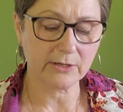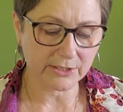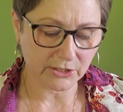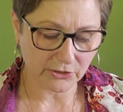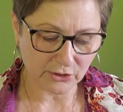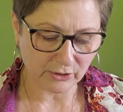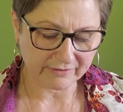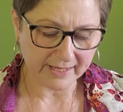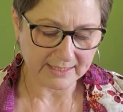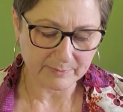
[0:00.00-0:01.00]
I don't know if
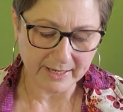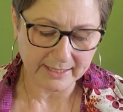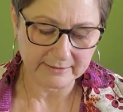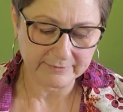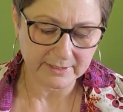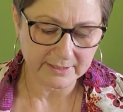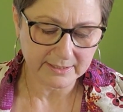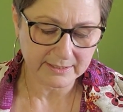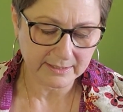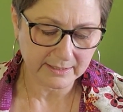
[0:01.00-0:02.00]
that's part of
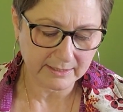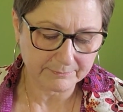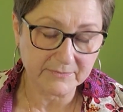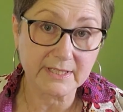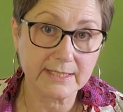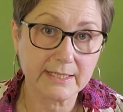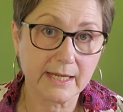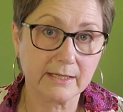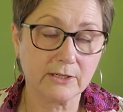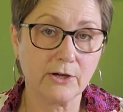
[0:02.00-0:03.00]
this
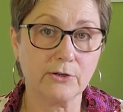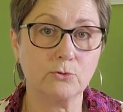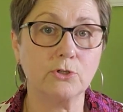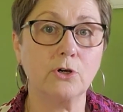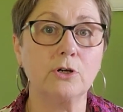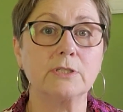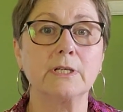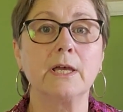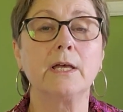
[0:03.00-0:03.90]
discount code or not,